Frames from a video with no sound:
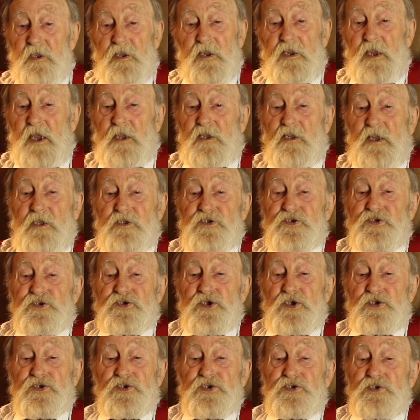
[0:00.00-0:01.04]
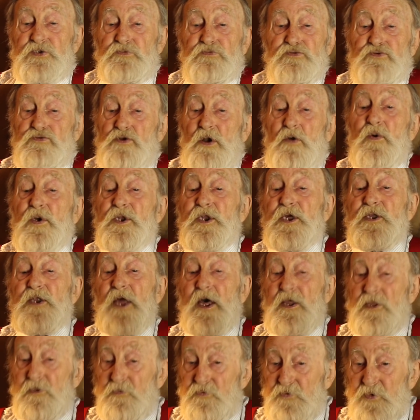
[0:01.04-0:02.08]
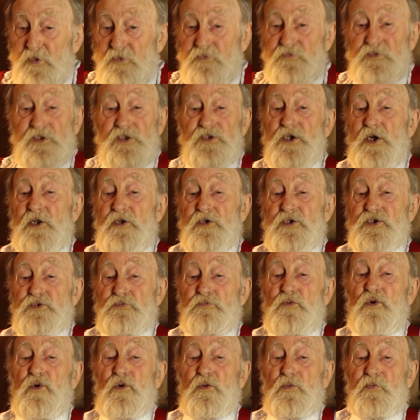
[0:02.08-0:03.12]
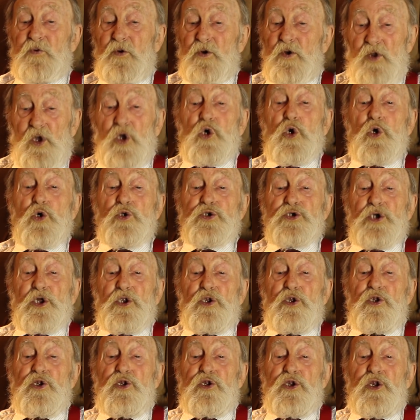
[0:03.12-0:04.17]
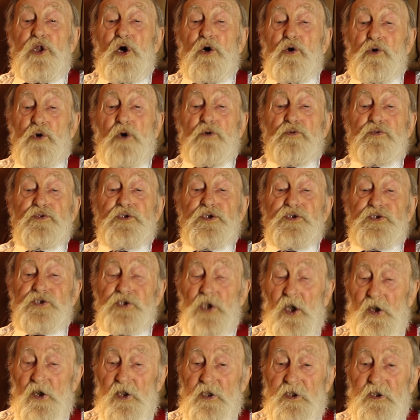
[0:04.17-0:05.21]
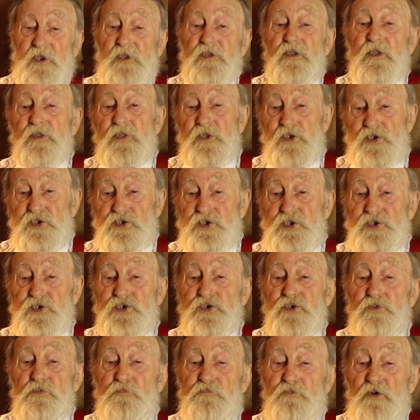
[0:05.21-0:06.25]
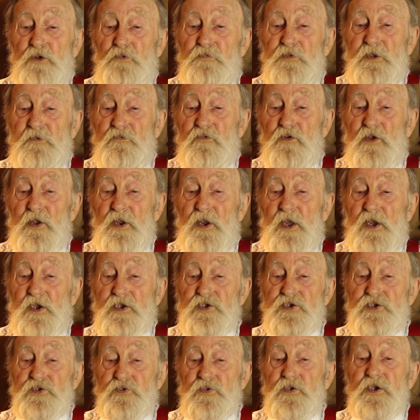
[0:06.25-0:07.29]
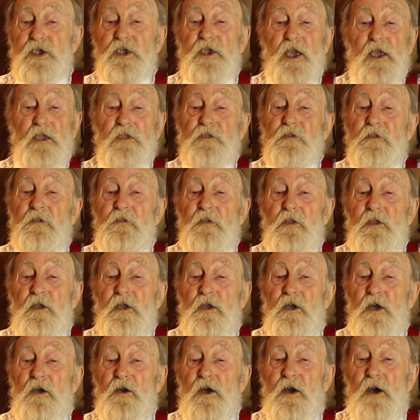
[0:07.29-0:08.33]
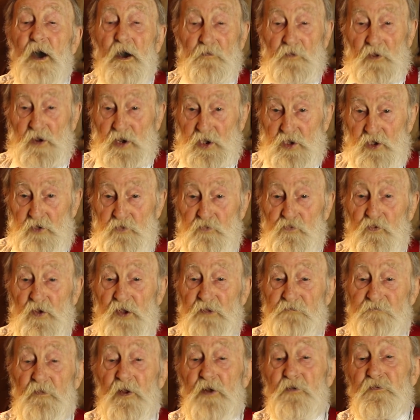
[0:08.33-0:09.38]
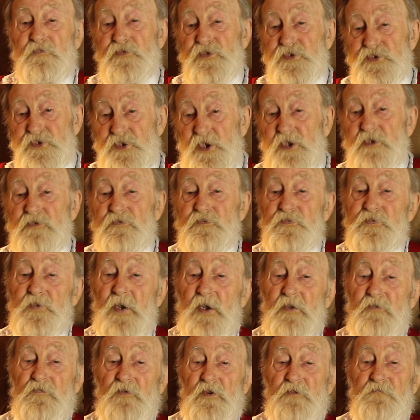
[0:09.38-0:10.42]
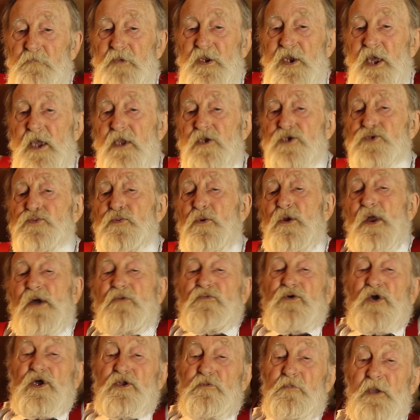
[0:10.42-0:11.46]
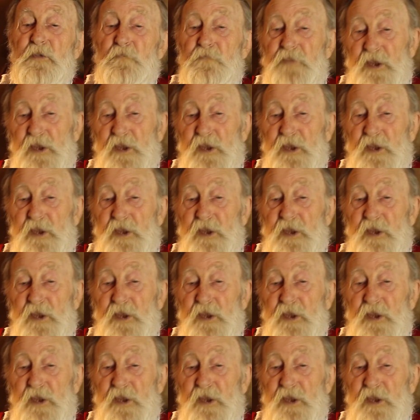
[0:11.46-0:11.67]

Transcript: let's just throw in another $50 more for a good logo design. And this, as you probably realize, you can get a very good one off the site Fiverr. But here's where I've got to be